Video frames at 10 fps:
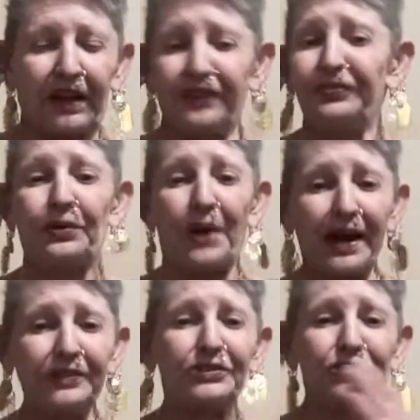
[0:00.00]
If you
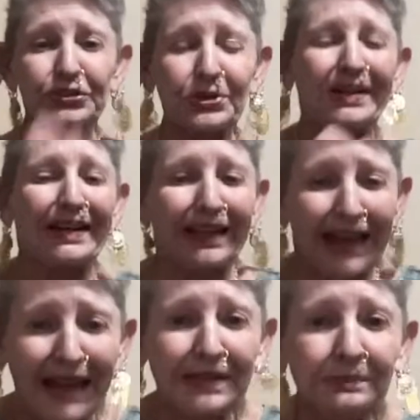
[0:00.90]
understood
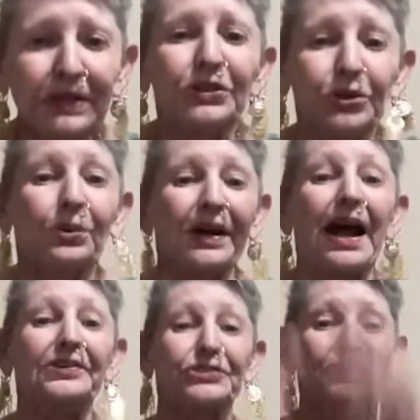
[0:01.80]
enlightenment, you would
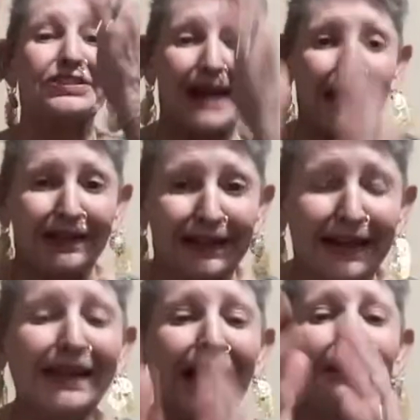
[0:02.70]
understand
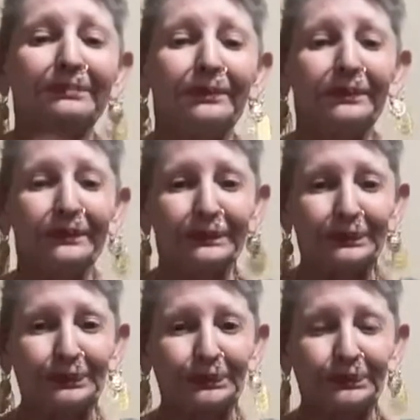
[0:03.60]
lingam.
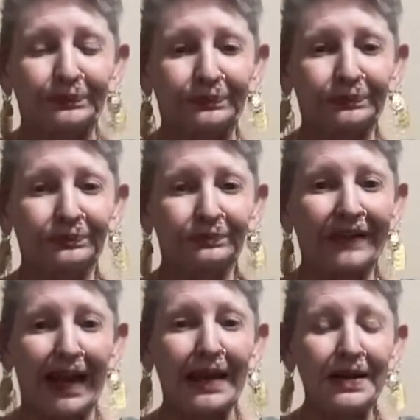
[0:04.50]

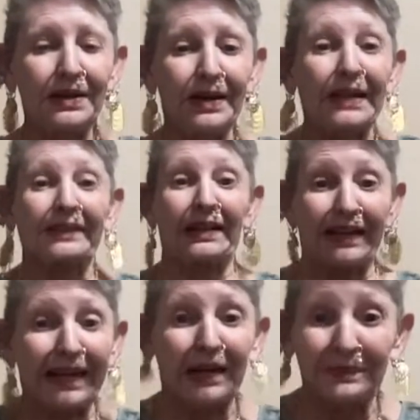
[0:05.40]
Okay? The
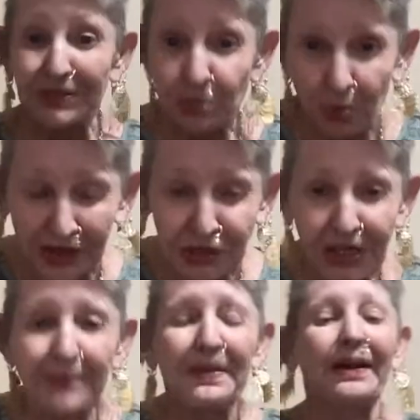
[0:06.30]
lingam is what
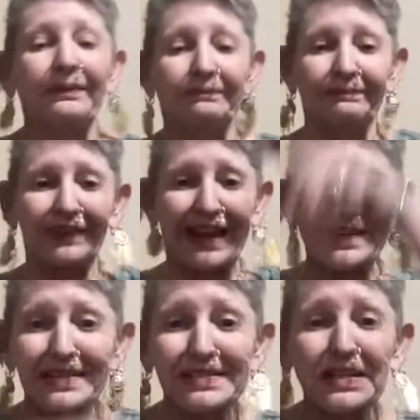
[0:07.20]
shape? Like
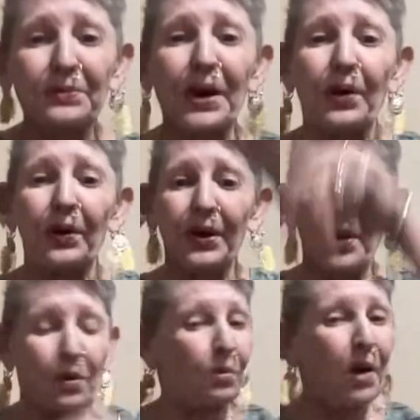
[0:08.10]
the zero.
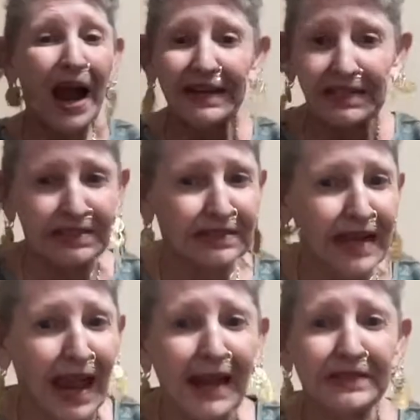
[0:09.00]
Why is
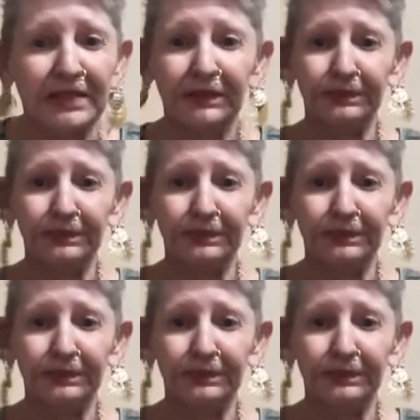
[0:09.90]
that?